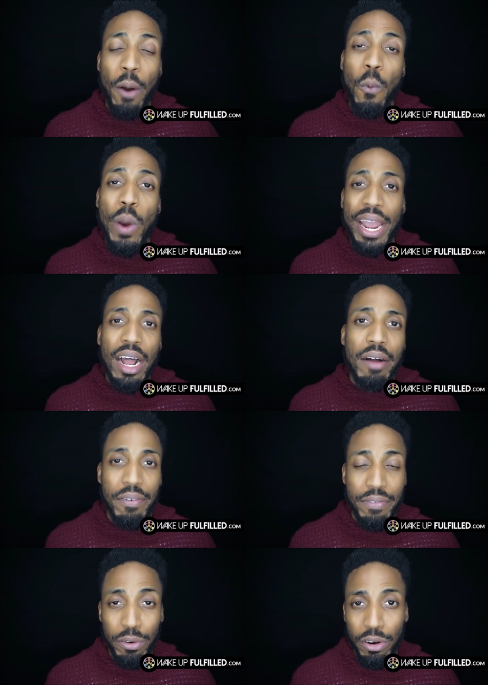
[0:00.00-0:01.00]
at wake
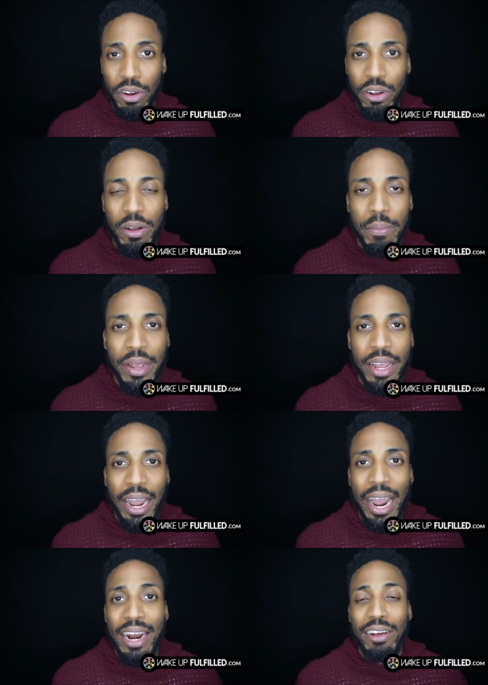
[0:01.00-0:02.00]
up fulfilled dot com,
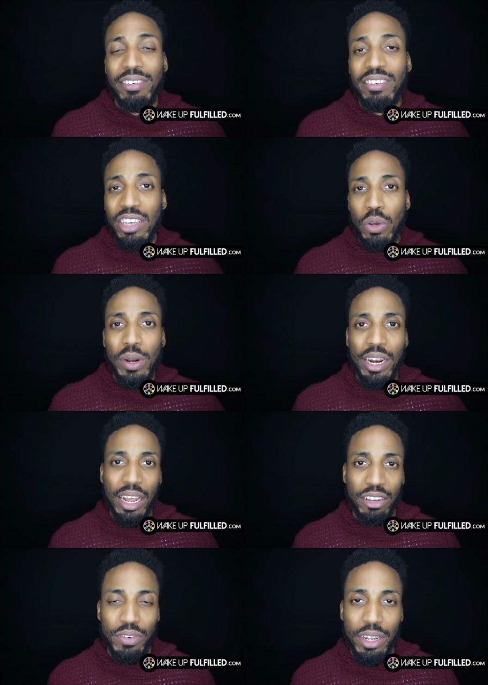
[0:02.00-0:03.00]
and I'll see you in the
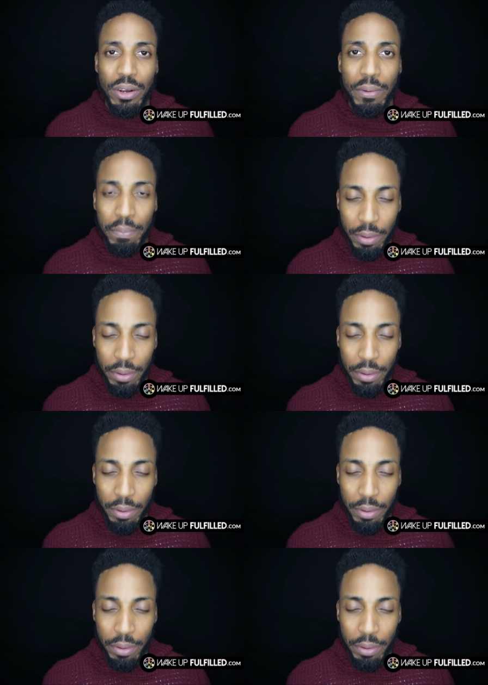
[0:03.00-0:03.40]
next video.